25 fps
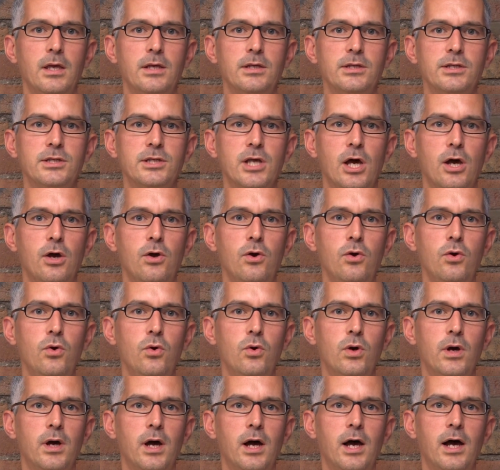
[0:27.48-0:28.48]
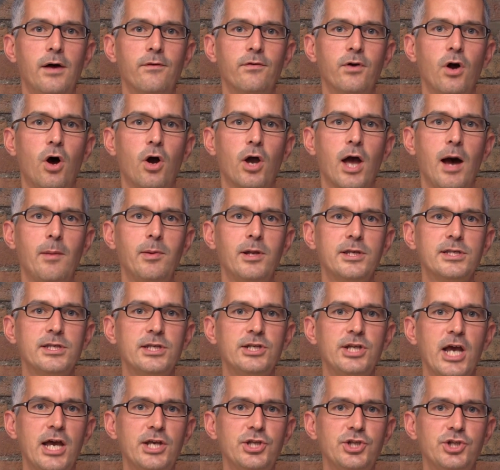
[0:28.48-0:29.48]
So I've got a couple of
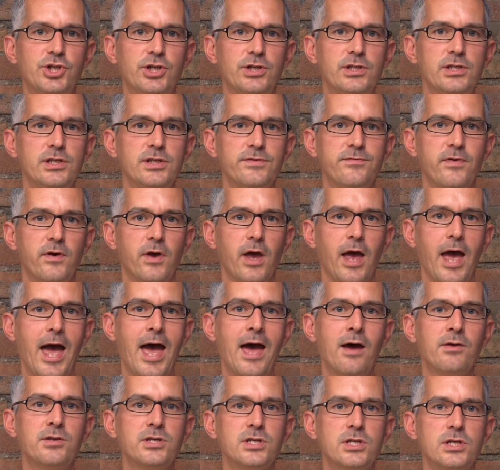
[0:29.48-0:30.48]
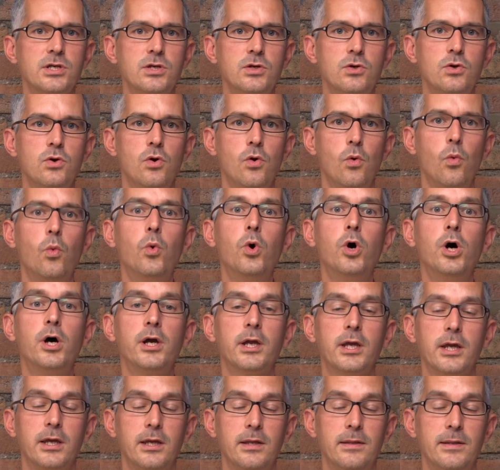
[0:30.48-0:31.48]
suggestions for how to
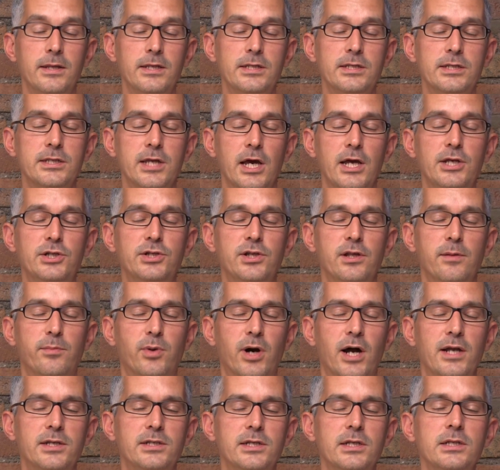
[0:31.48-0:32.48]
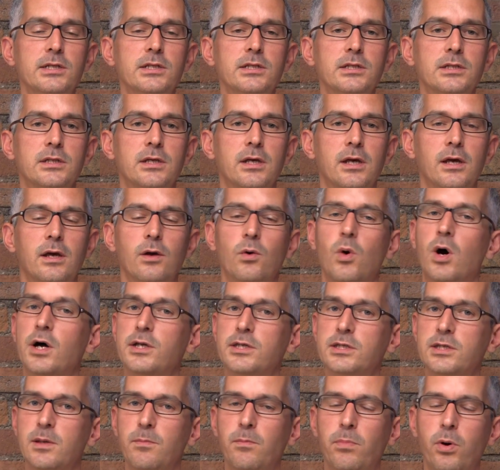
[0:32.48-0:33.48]
work in this stage of the practice.
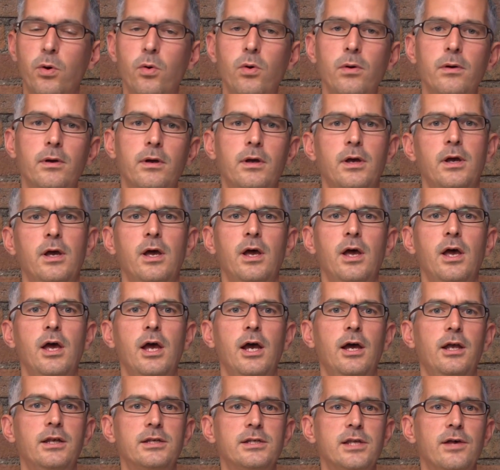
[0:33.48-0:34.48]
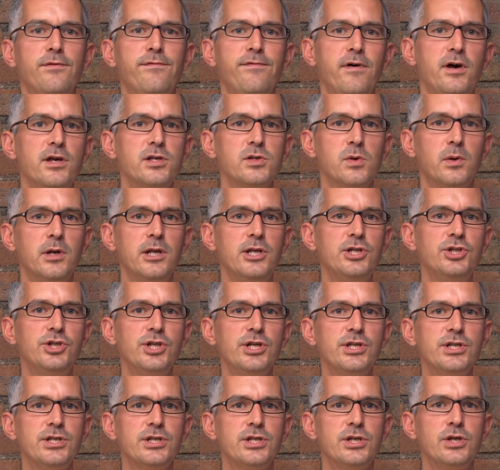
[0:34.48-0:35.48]
Quite simple. So the first one is
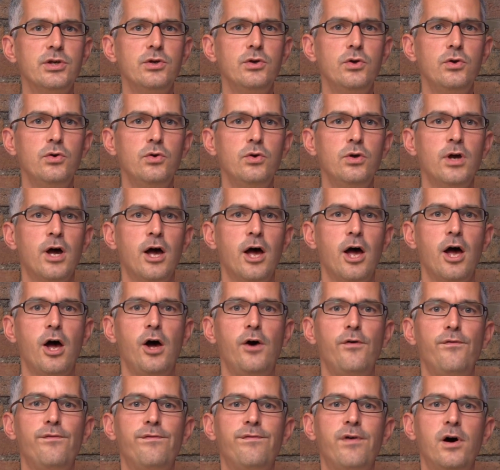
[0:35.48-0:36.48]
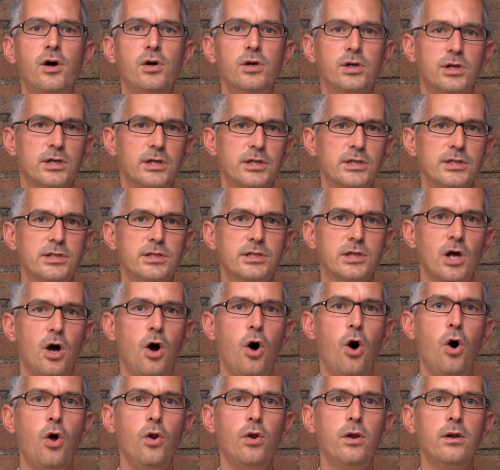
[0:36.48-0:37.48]
just to focus
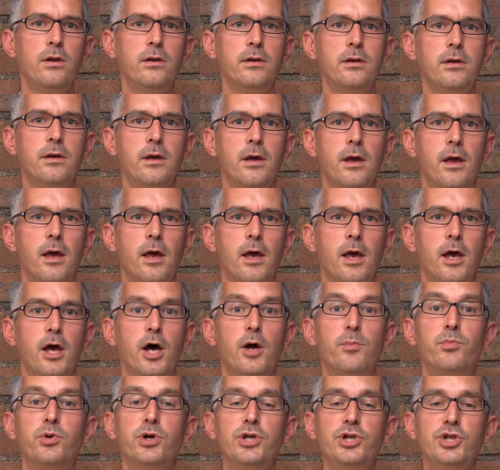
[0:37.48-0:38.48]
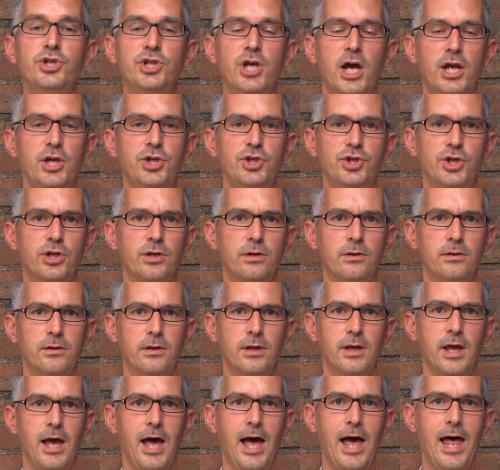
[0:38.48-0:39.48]
on appreciation
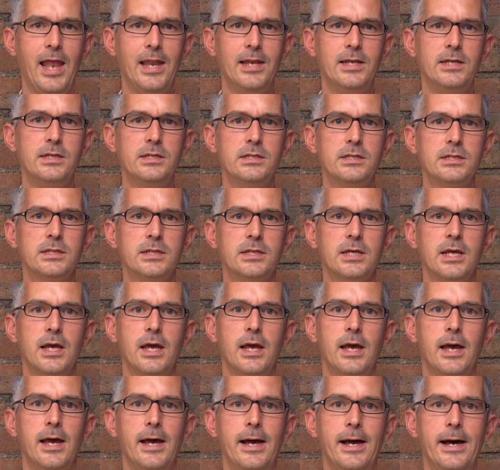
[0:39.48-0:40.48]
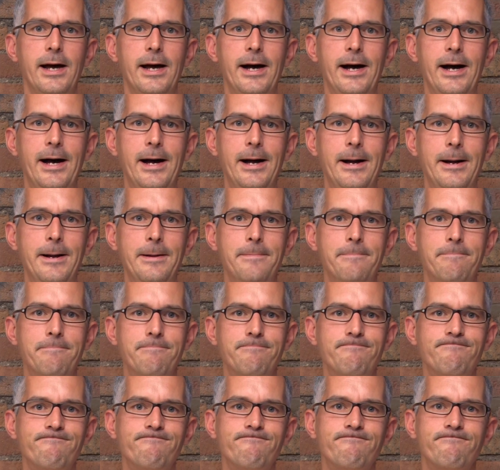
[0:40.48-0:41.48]
and
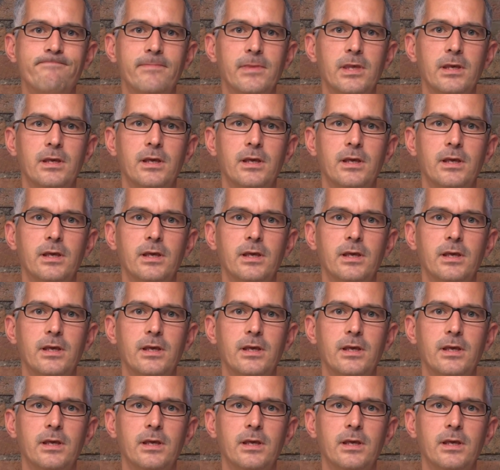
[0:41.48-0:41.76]
um,